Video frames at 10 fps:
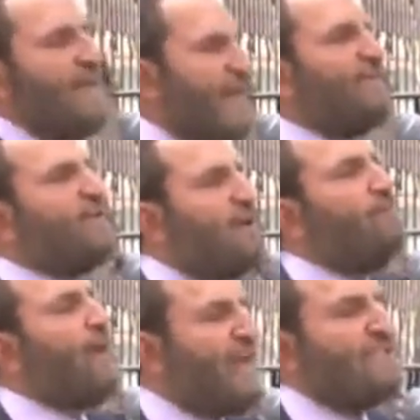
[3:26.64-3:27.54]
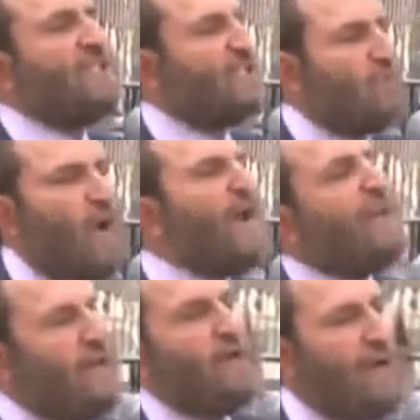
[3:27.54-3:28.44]
even to places right
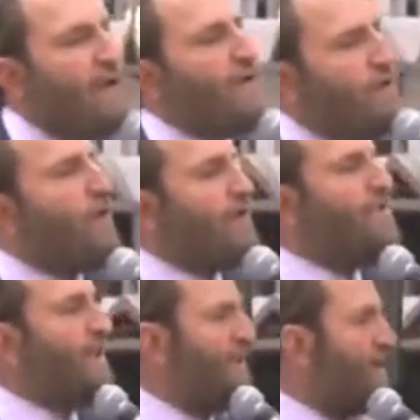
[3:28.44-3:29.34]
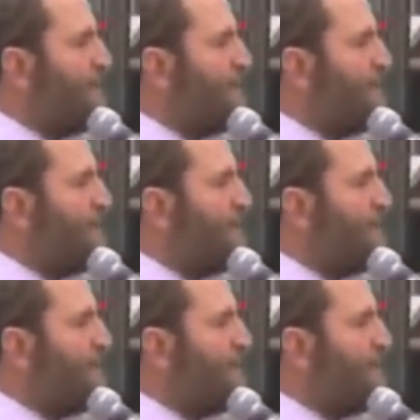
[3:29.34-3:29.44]
here in New York City.